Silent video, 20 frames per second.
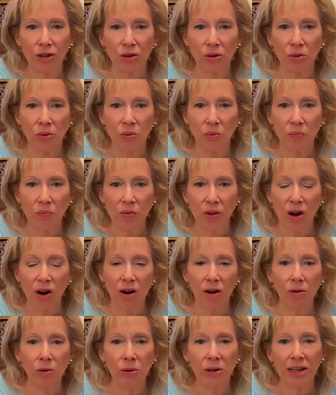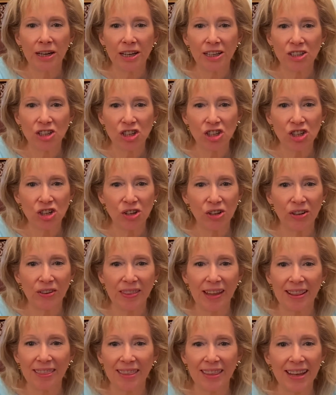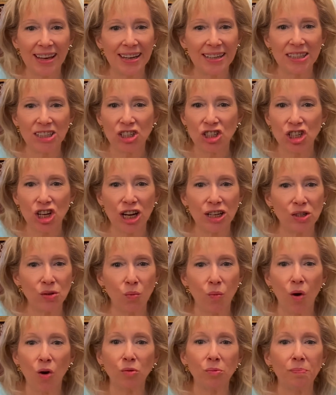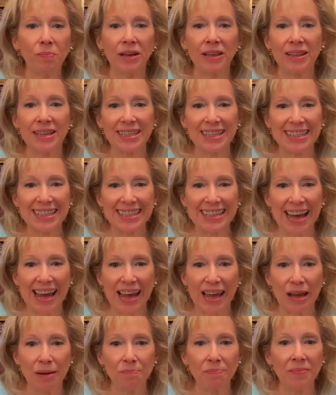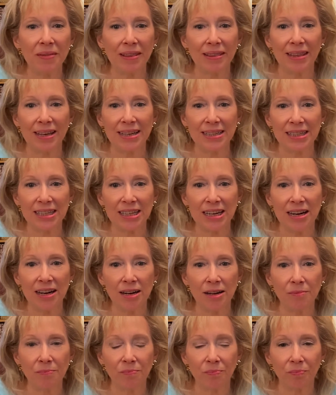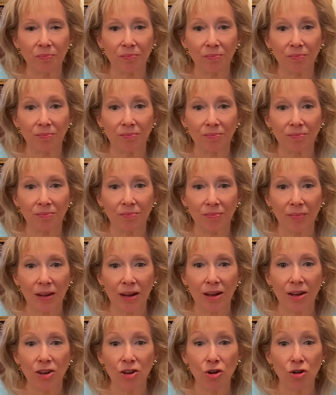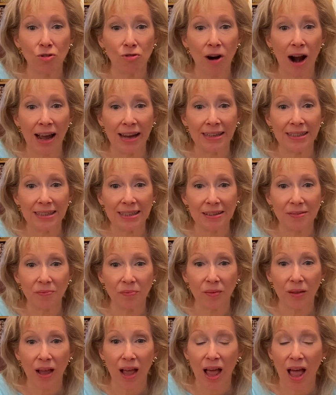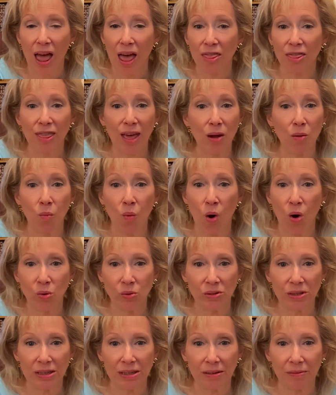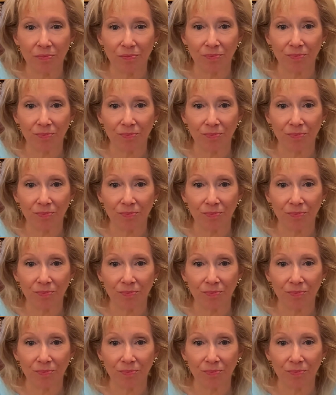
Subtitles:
you who are concerned that things just won't be the same this year, you're right, they won't.